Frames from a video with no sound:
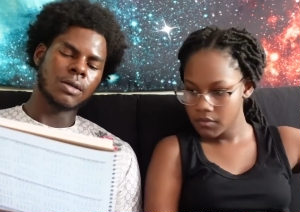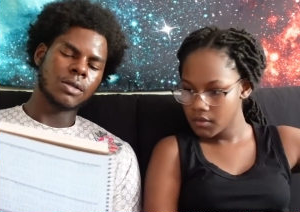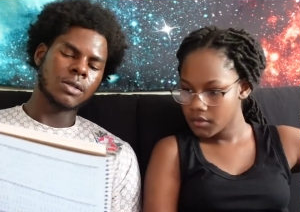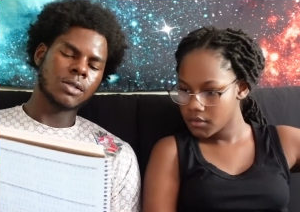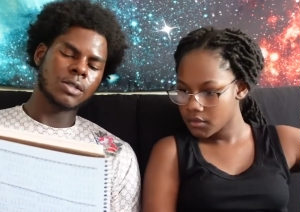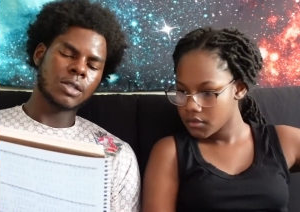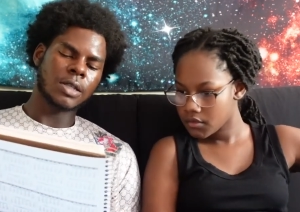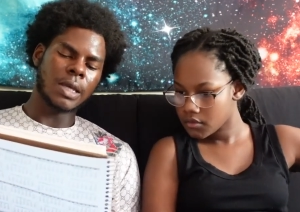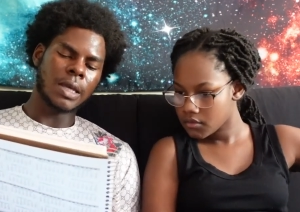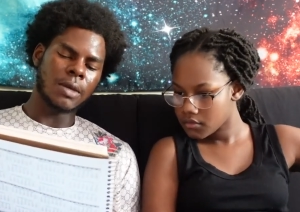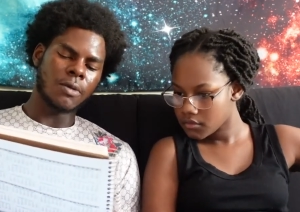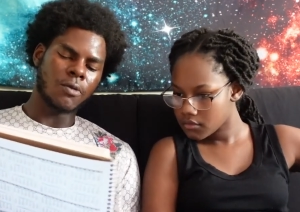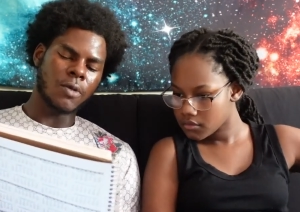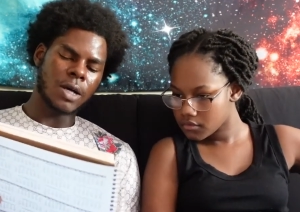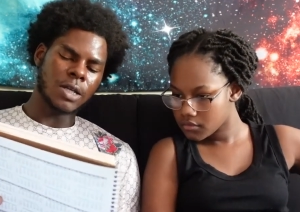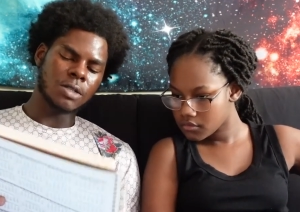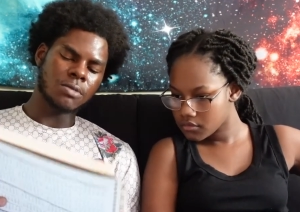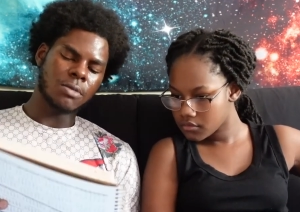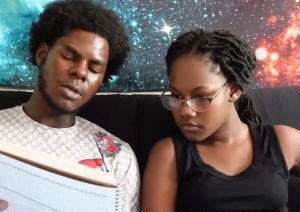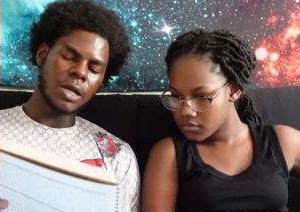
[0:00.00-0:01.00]
Speaker 1: Say,
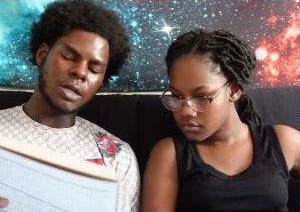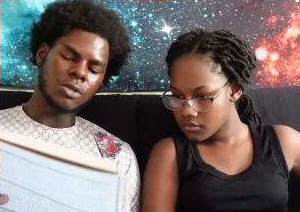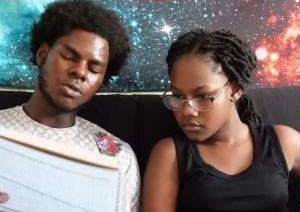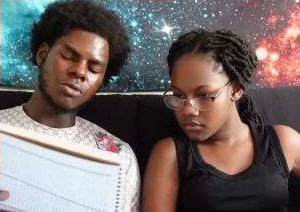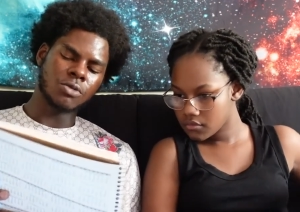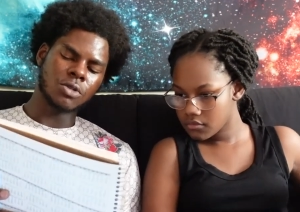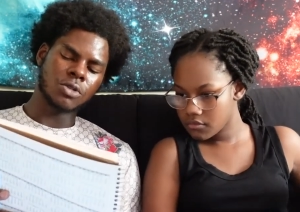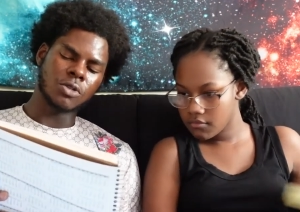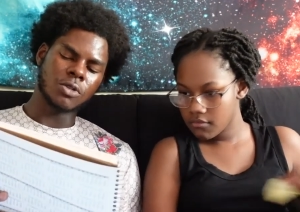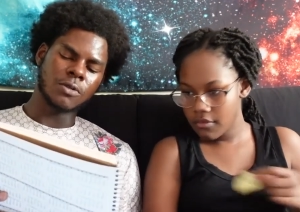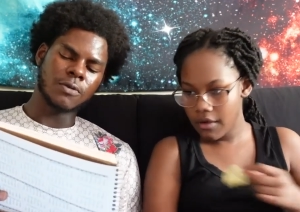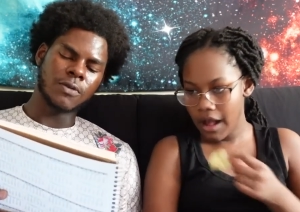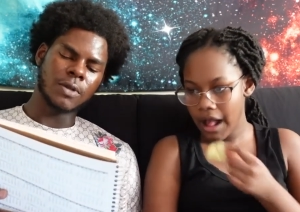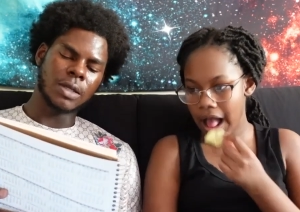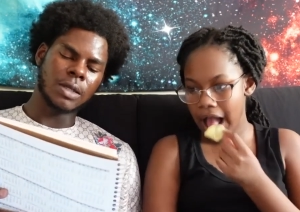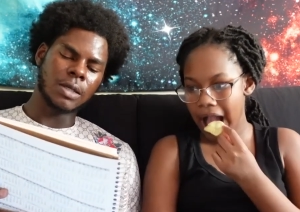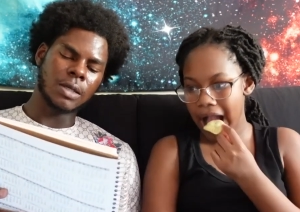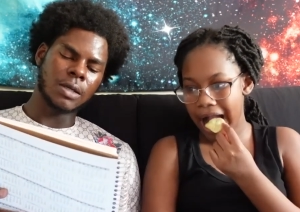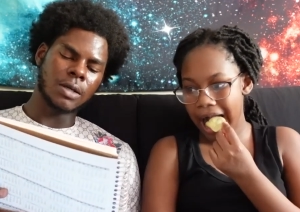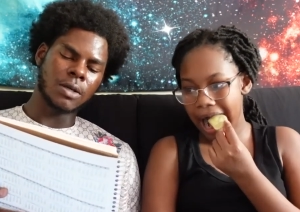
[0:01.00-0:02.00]
watch my YouTube
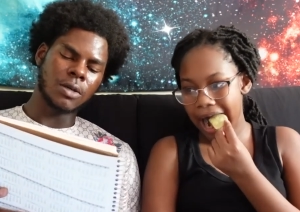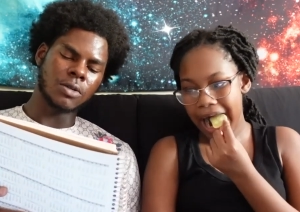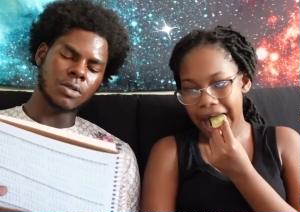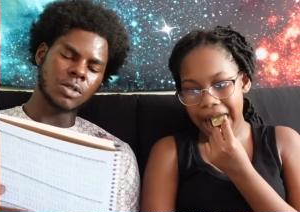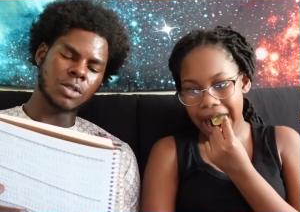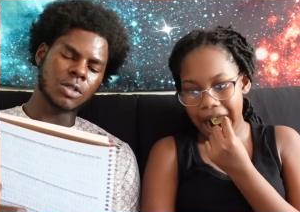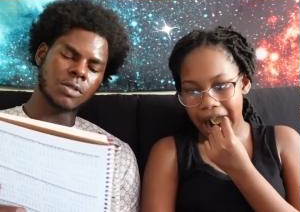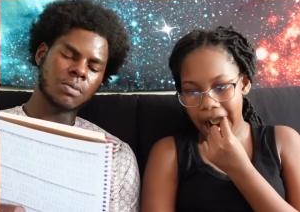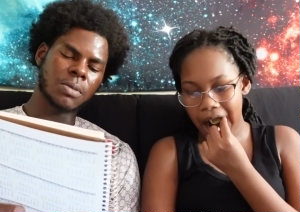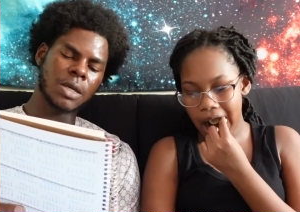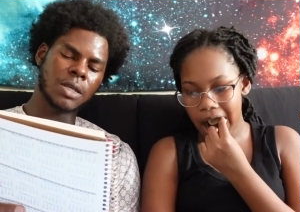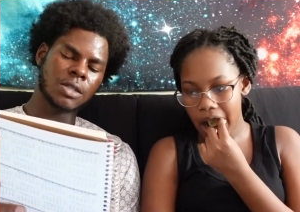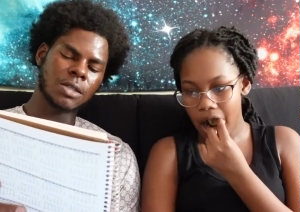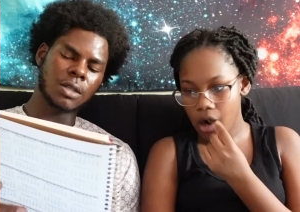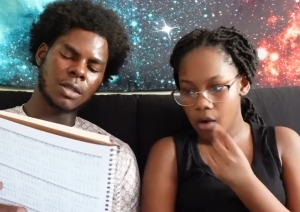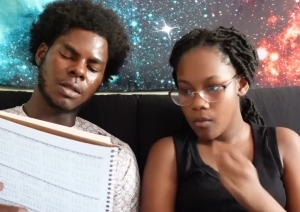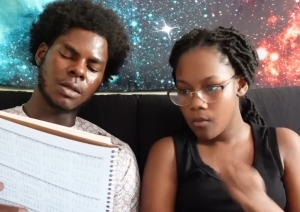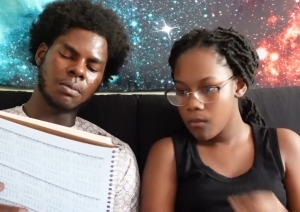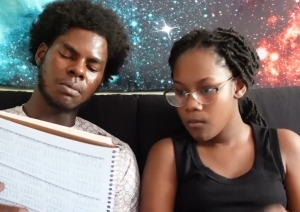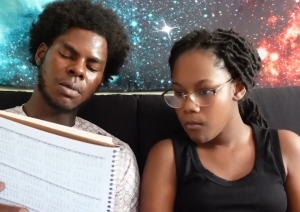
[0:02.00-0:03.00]
videos,
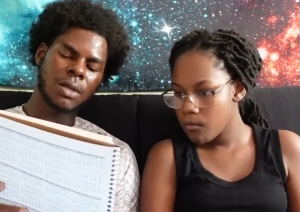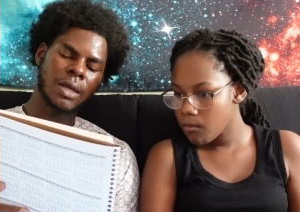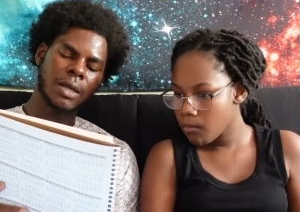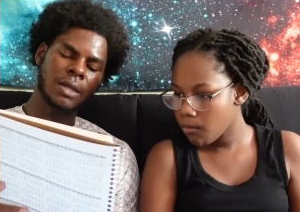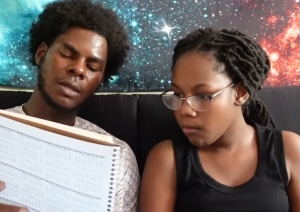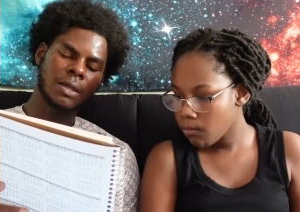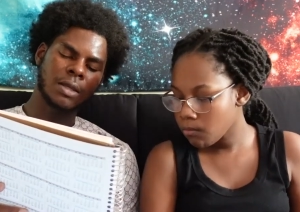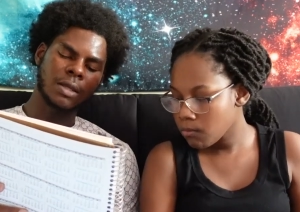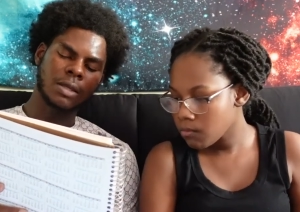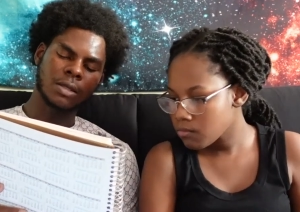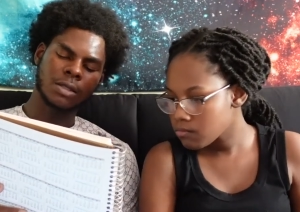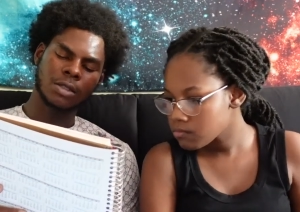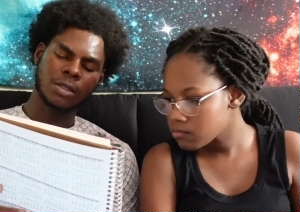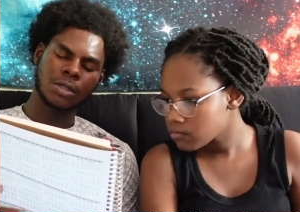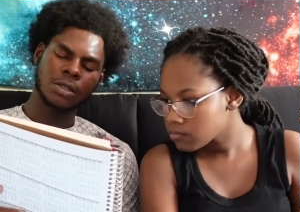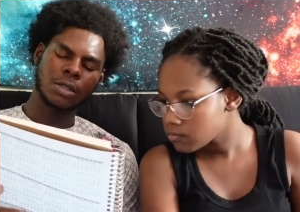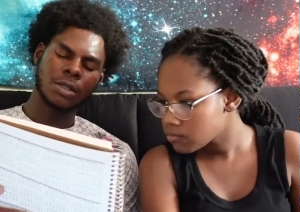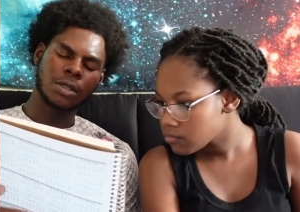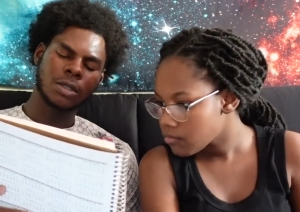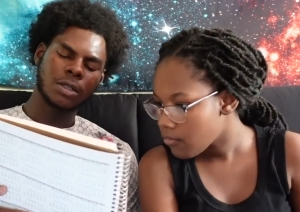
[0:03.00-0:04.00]
especially the
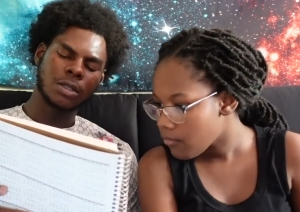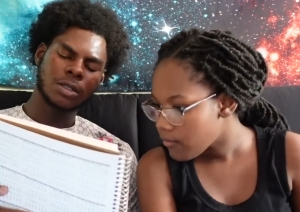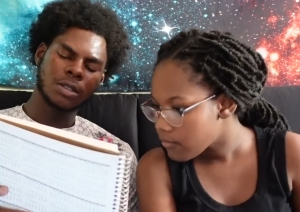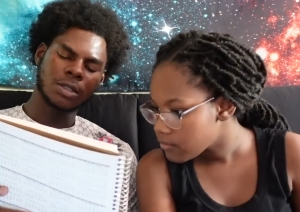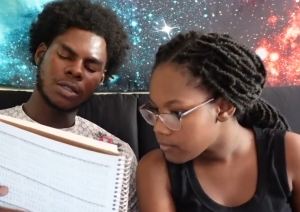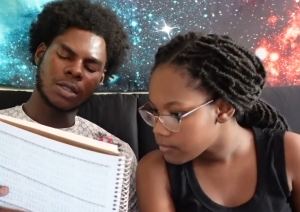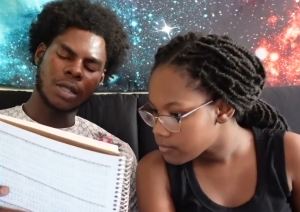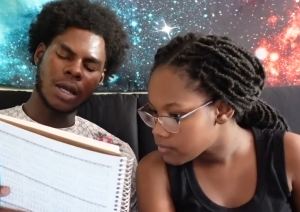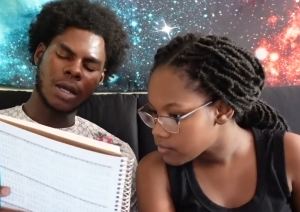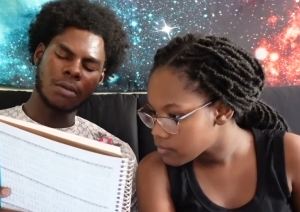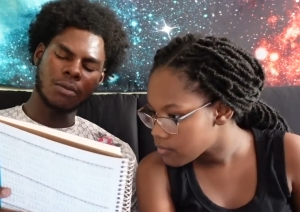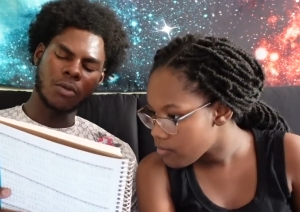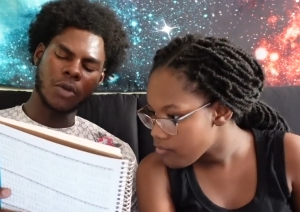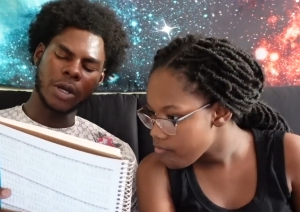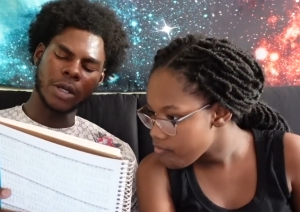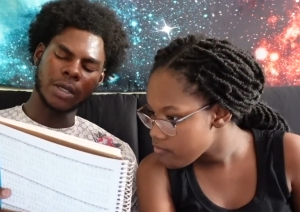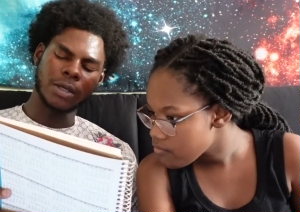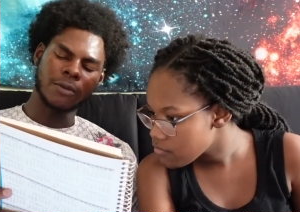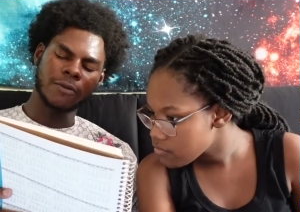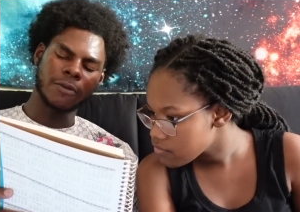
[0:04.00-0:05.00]
playlist, Stock
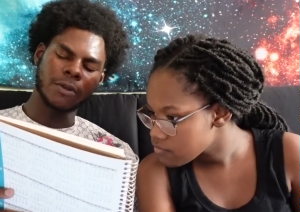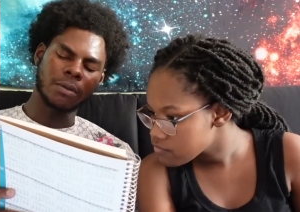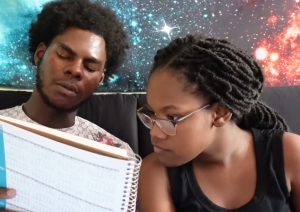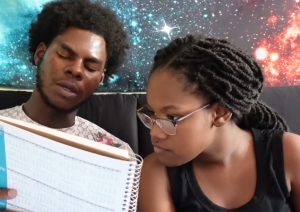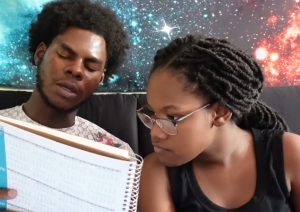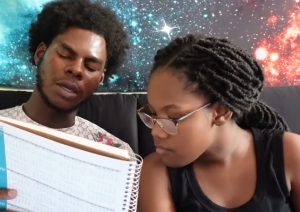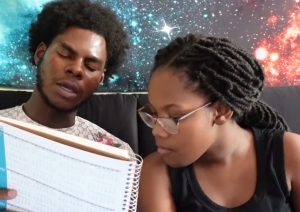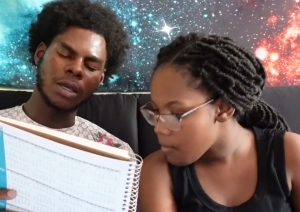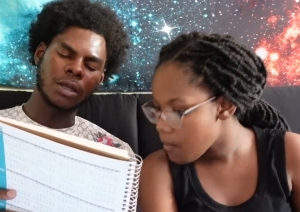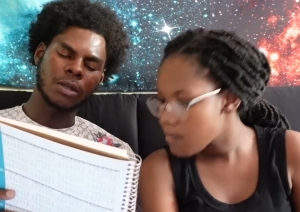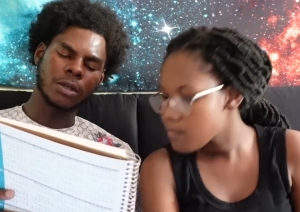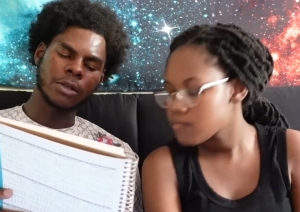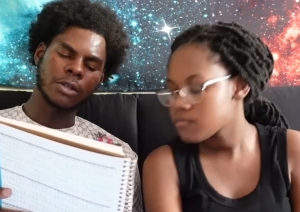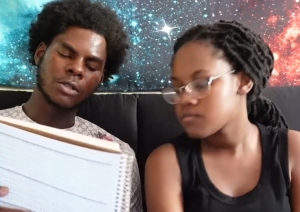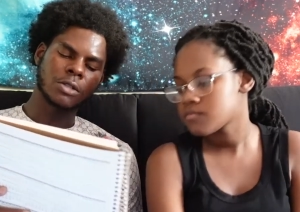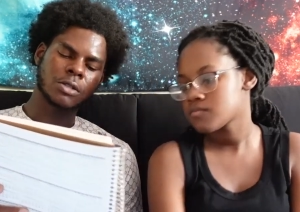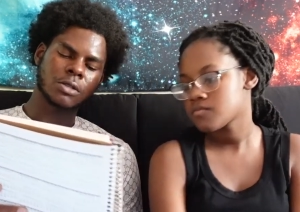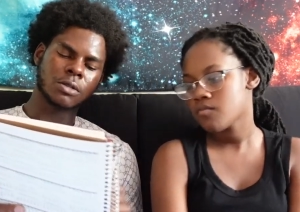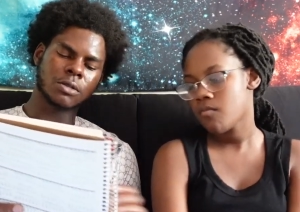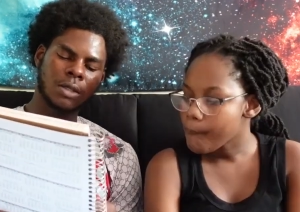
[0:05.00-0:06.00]
Market for Beginners.